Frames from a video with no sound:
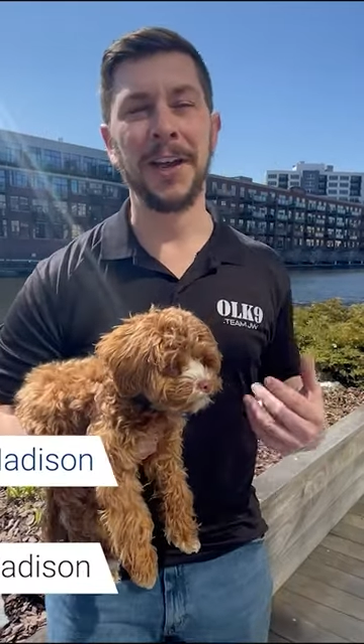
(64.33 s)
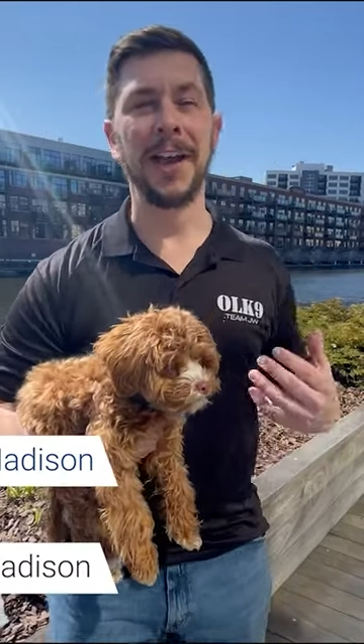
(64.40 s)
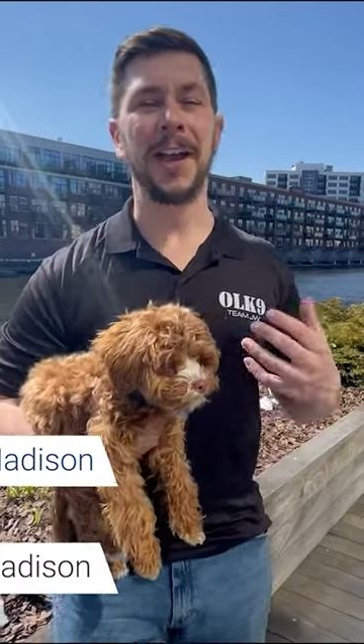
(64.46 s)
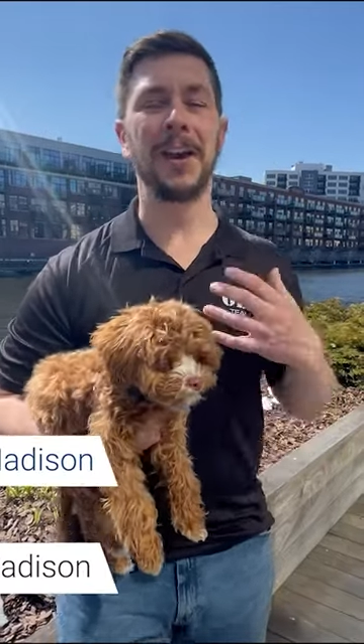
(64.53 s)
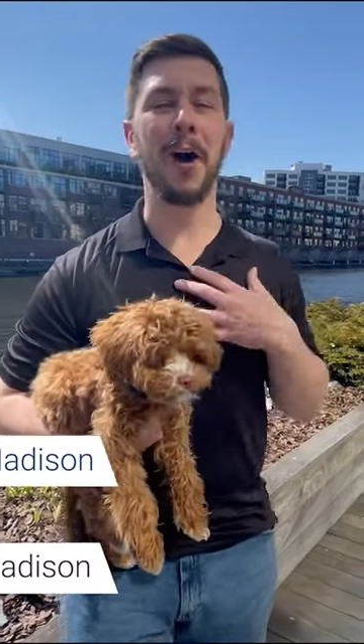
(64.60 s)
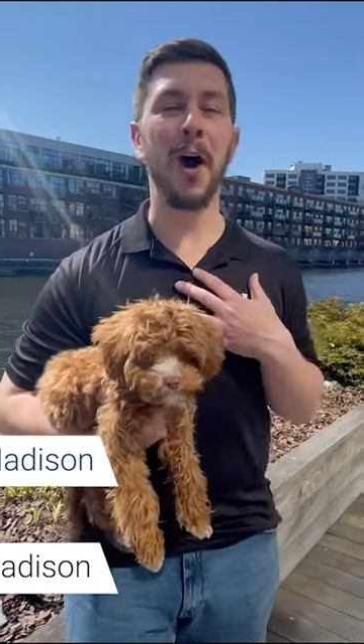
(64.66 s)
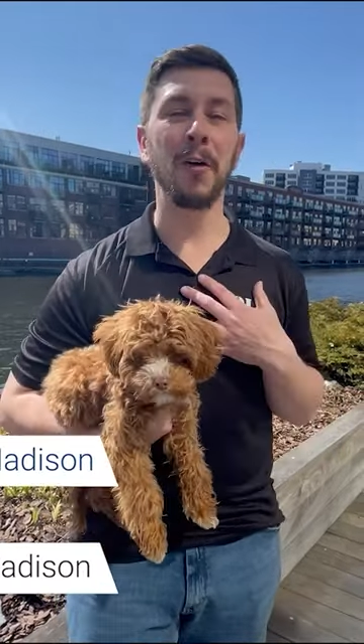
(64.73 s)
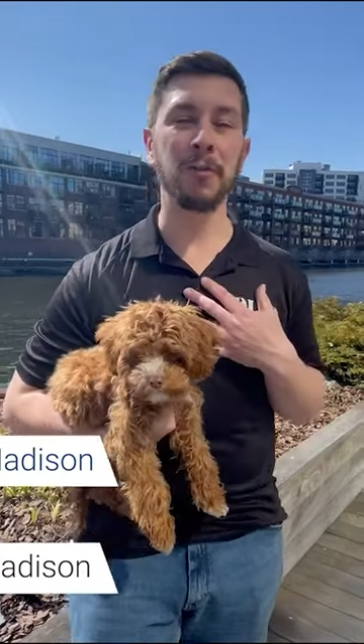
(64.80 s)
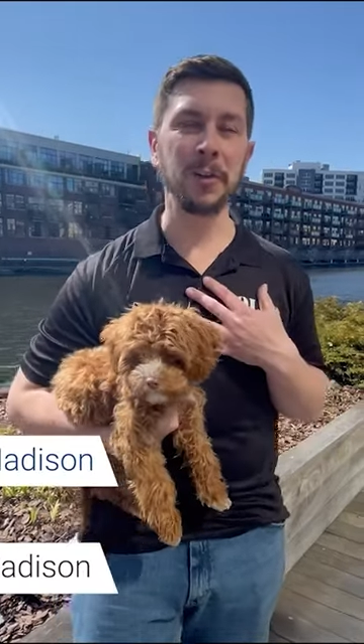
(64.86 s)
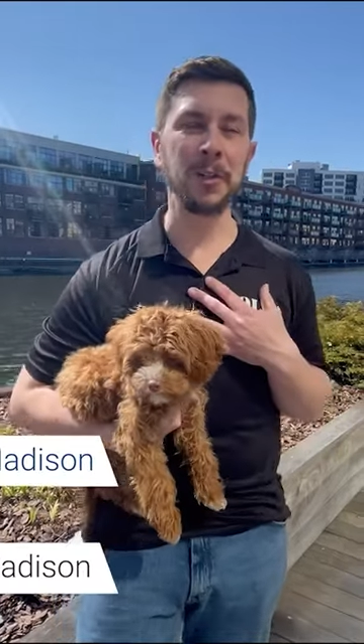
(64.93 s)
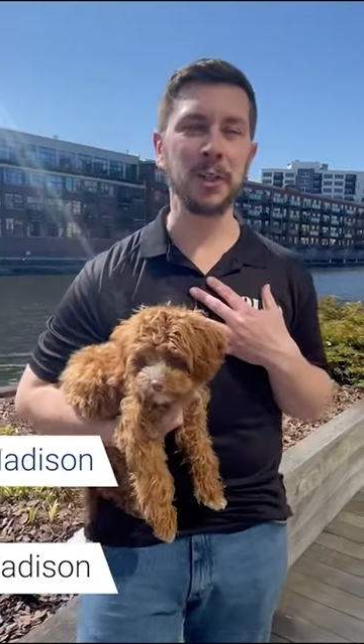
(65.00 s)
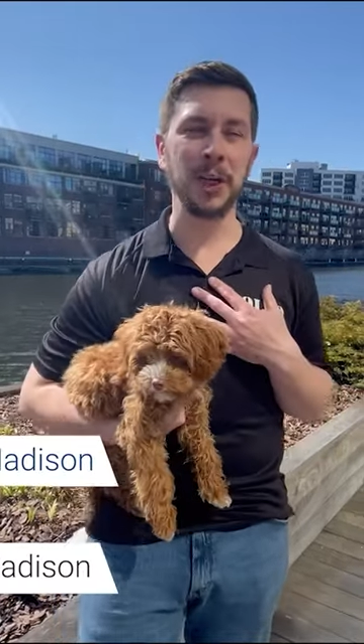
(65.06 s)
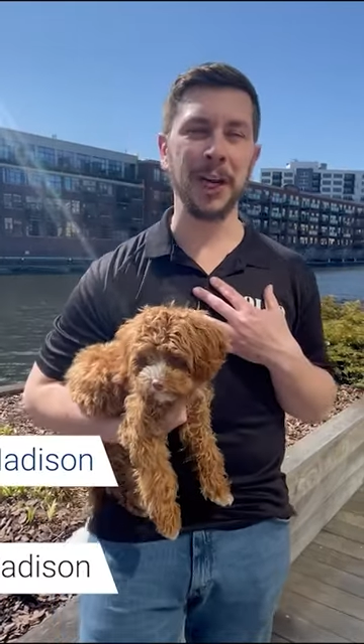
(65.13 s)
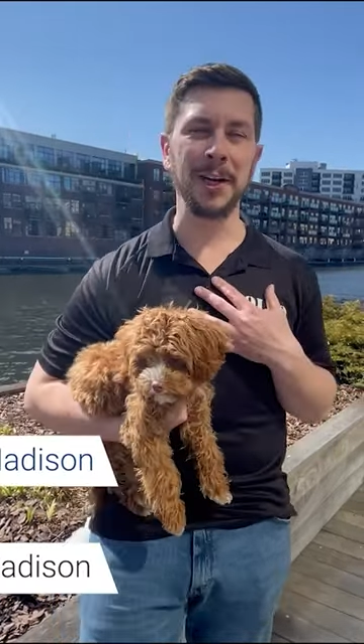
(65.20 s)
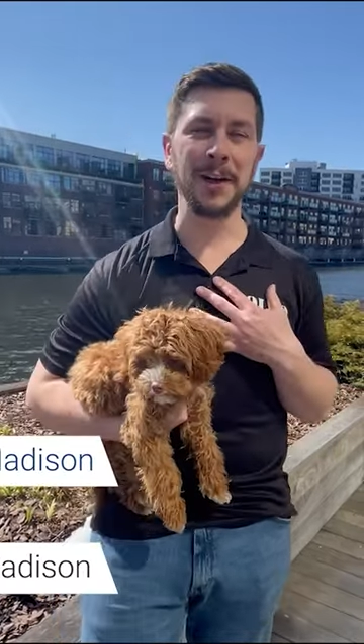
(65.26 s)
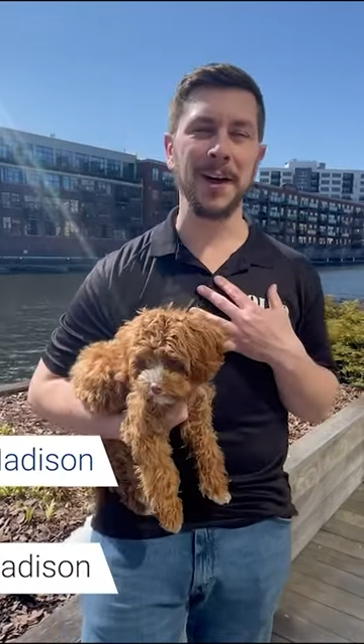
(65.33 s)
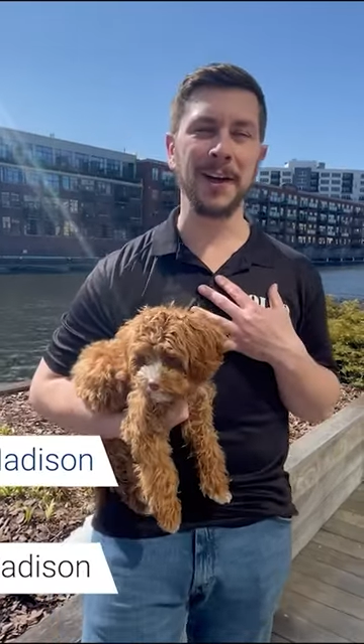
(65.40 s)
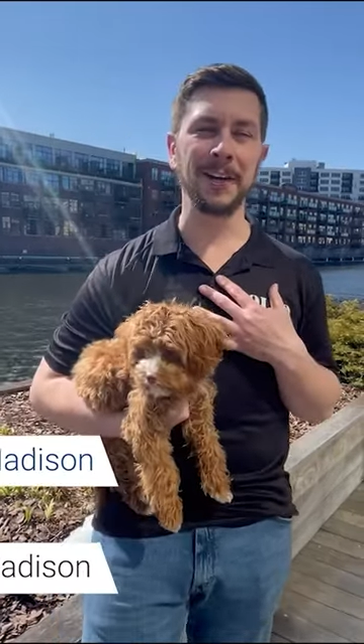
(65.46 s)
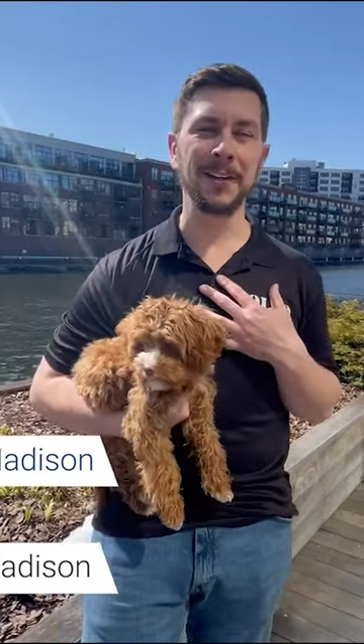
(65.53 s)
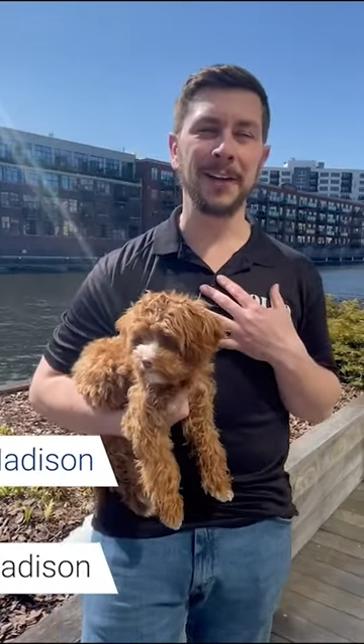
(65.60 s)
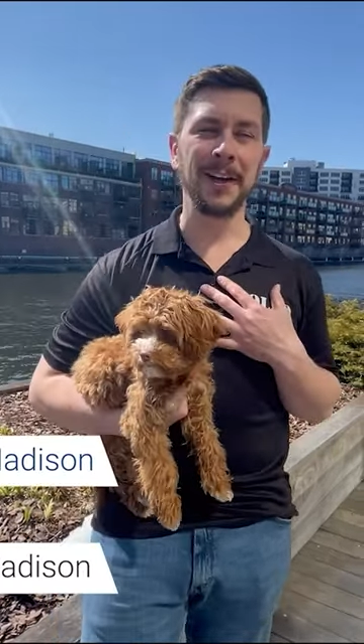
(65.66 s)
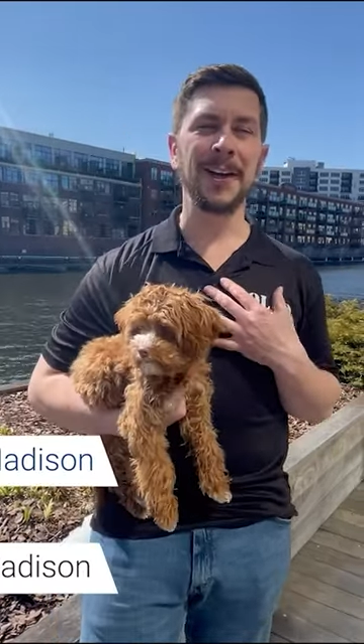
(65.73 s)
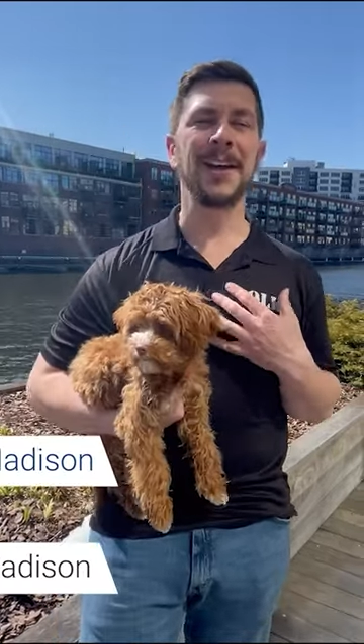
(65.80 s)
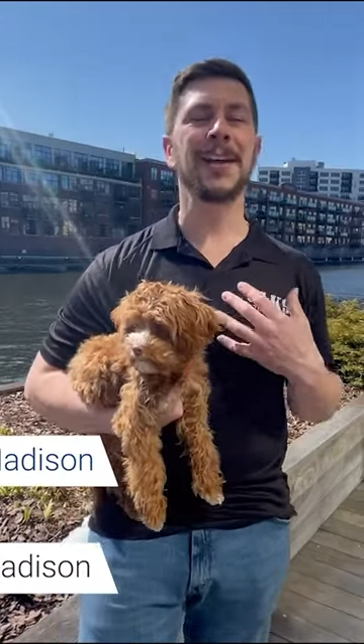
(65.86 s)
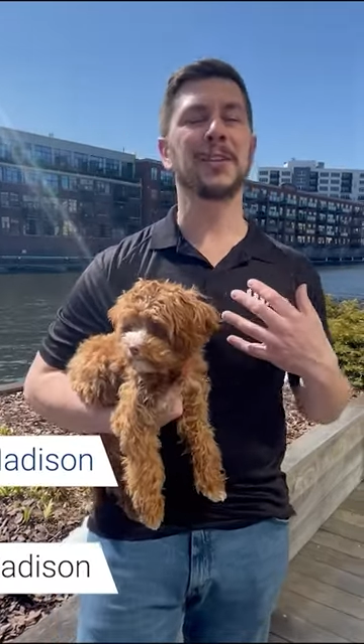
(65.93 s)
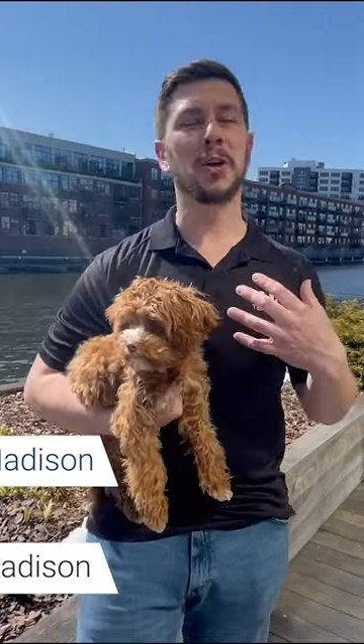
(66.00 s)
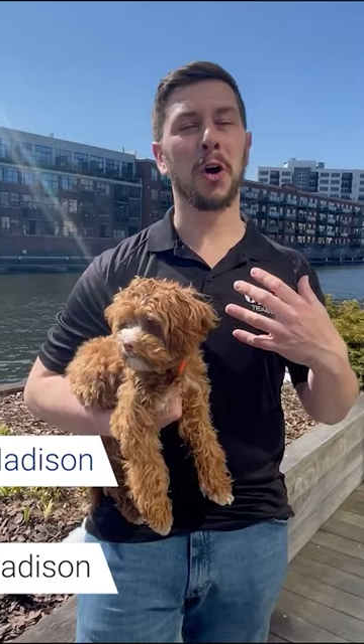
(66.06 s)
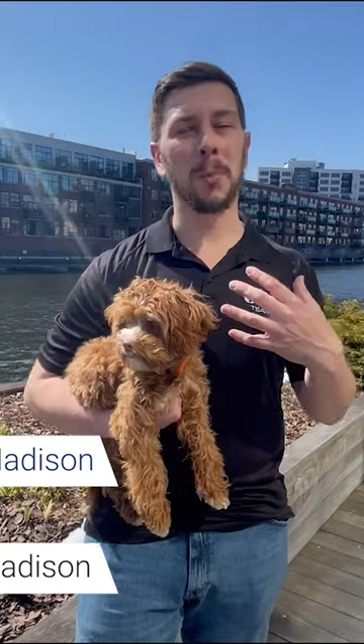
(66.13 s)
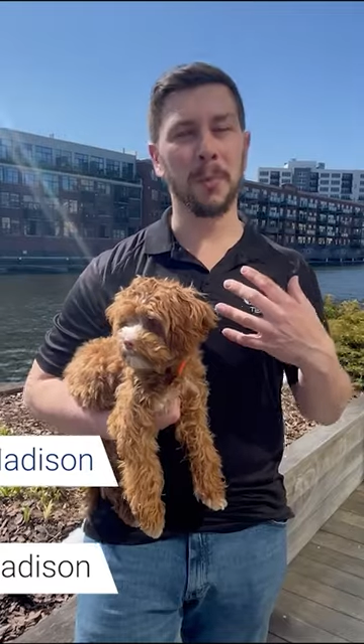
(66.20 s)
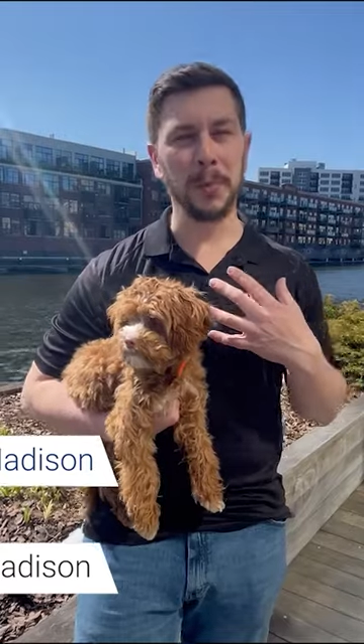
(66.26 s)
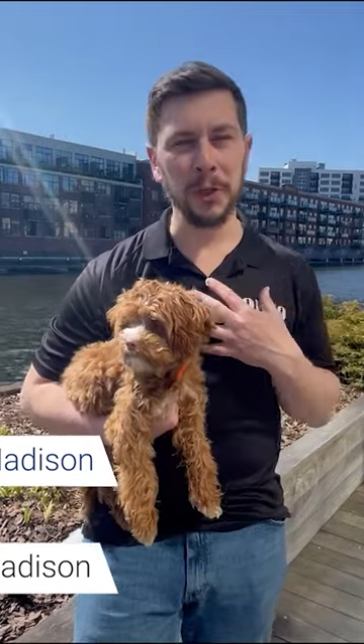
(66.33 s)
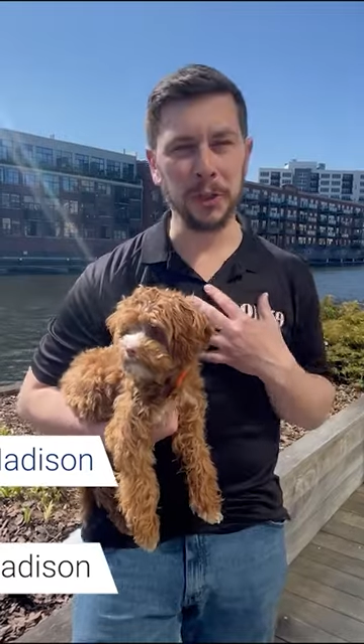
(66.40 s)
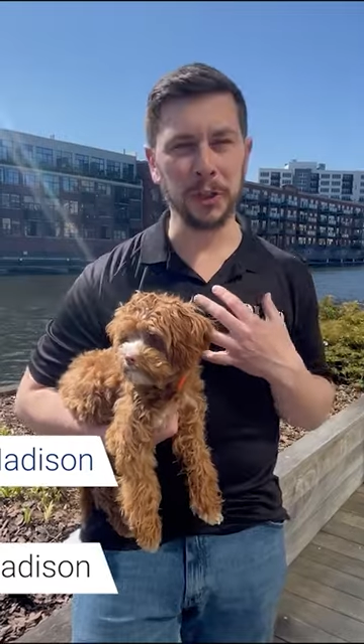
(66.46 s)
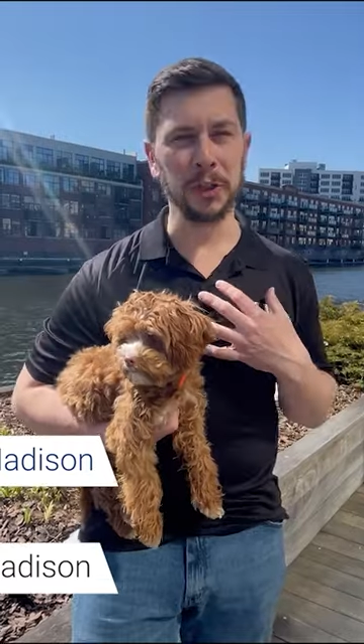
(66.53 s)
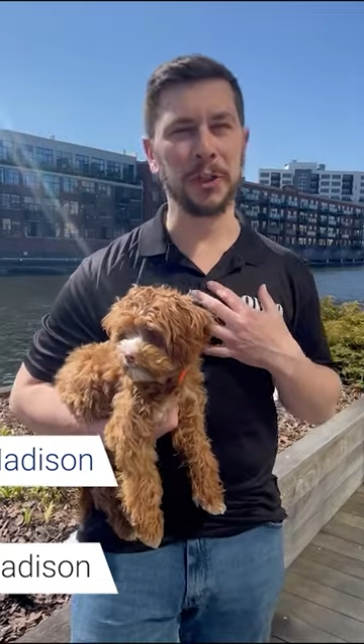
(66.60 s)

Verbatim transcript: At Off Leash Canine, it's our mission